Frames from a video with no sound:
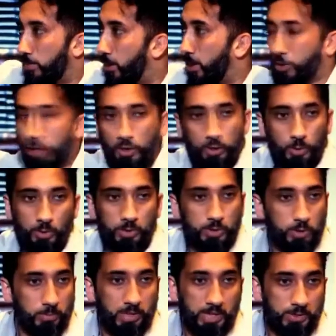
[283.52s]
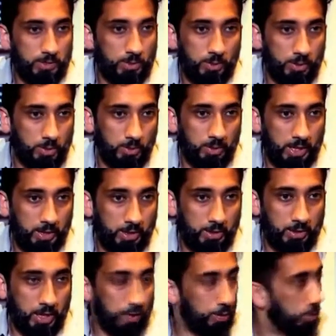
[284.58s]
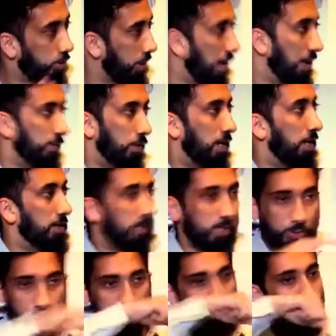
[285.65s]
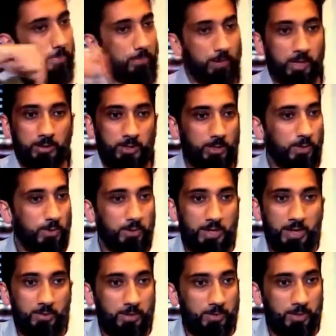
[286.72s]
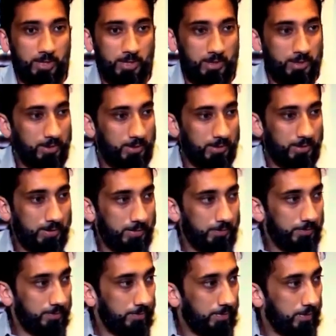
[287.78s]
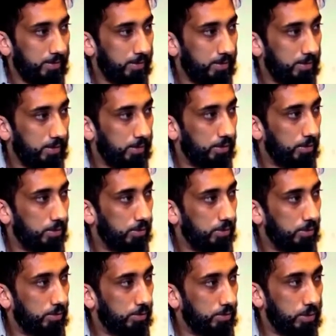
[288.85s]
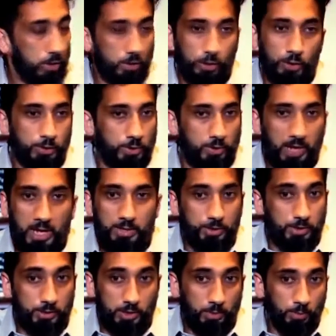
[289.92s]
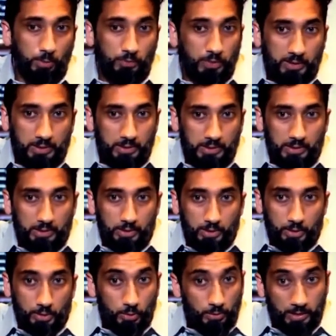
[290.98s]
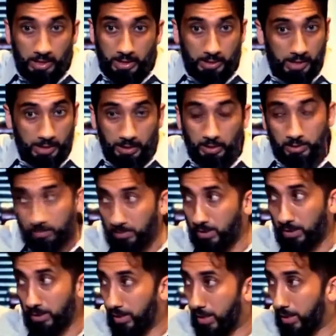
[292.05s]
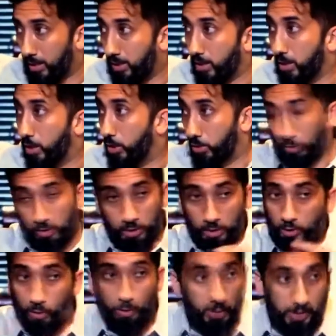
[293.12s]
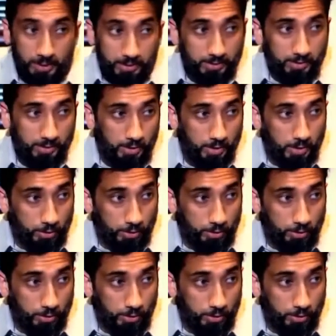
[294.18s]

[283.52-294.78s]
You're marching towards your master, whether you like it or not. You can have your head this way, the belt is going that way, buddy. You know, you can close your eyes, you're still moving. You and I are heading to meet Allah. You can ignore it.